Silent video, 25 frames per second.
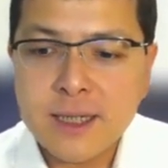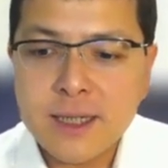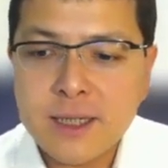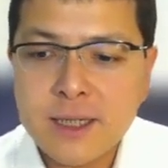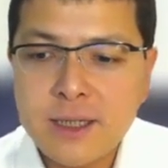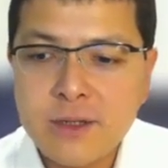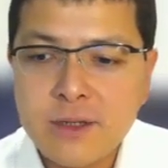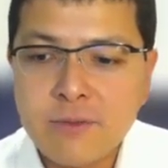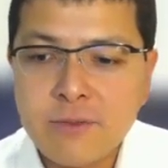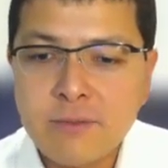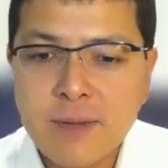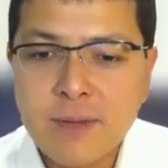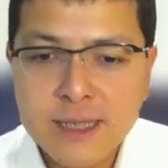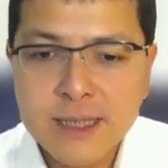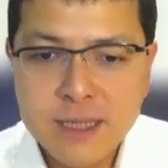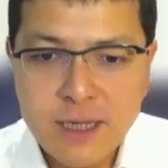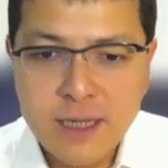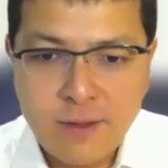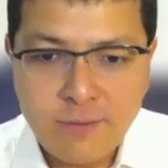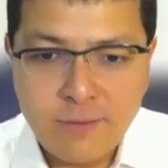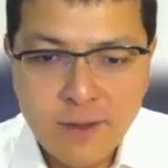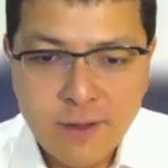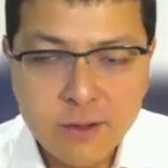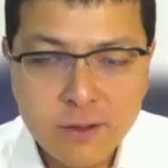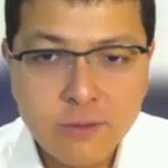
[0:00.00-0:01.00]
you must
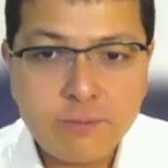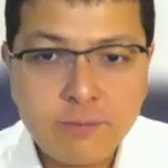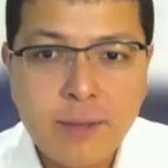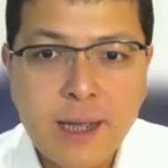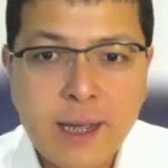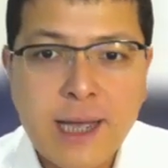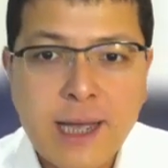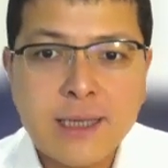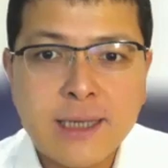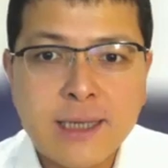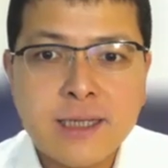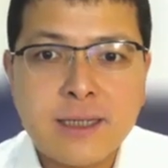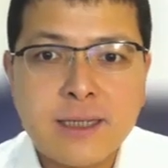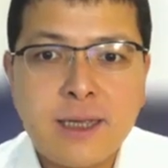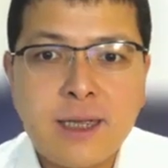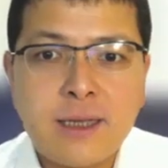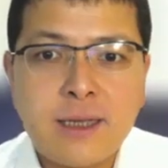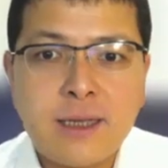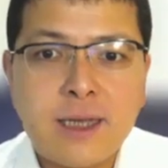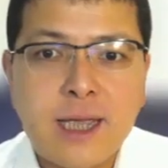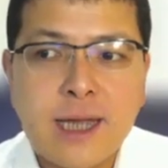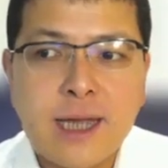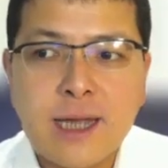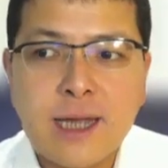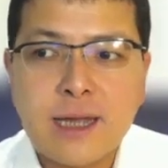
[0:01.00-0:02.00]
give it to PAS that
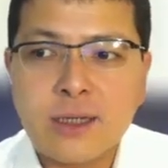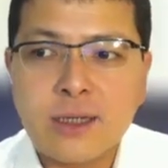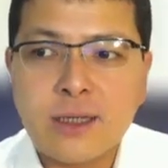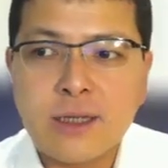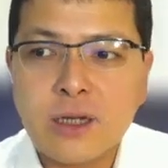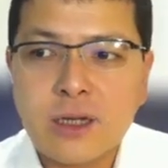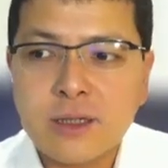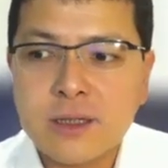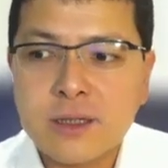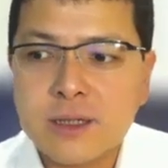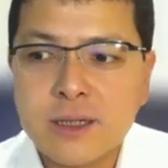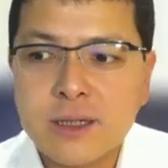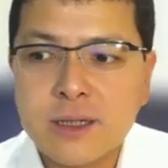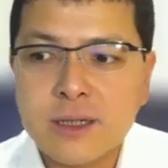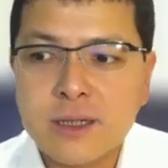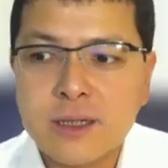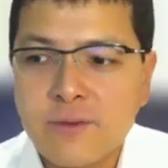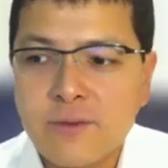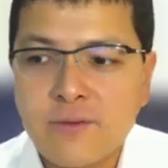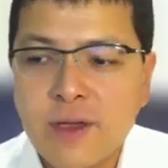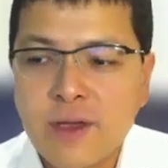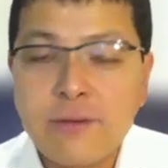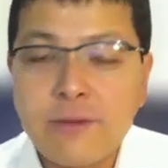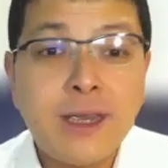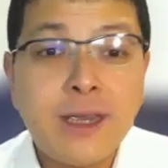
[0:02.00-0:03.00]
they are not
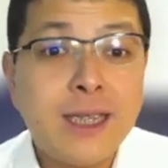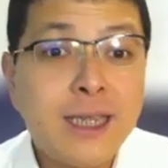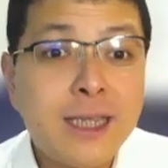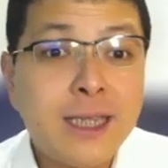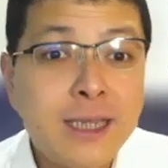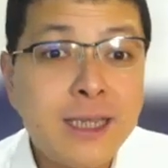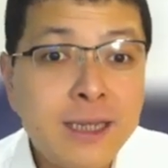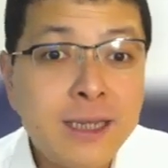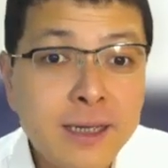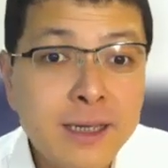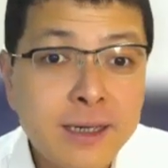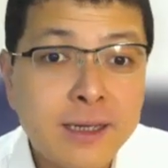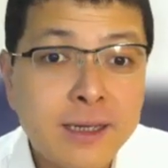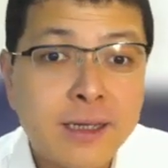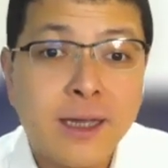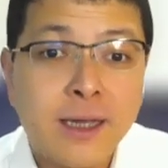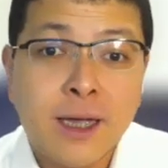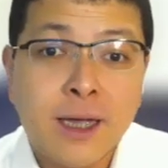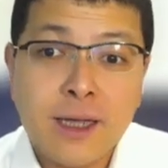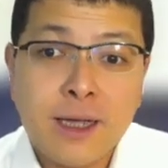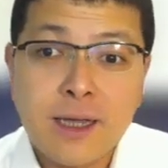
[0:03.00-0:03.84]
very eager